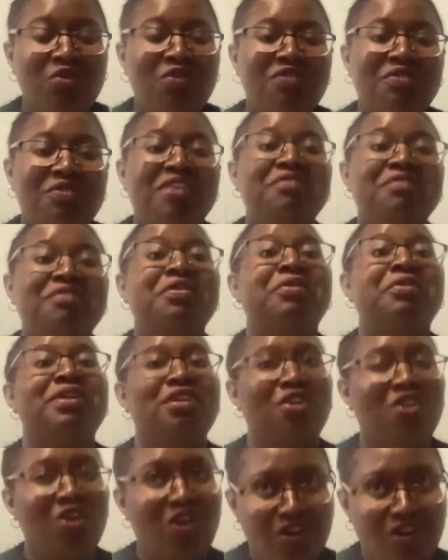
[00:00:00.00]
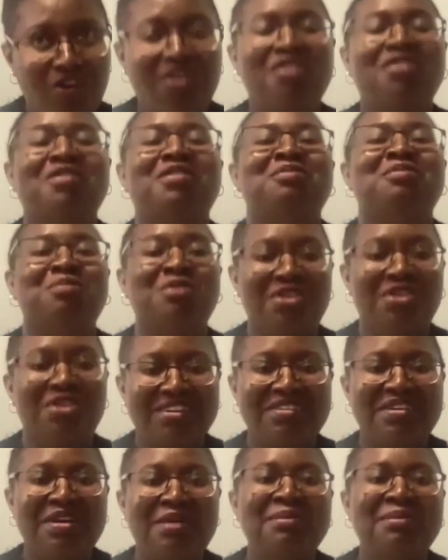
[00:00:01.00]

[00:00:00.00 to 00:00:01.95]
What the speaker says: go for a very long walk,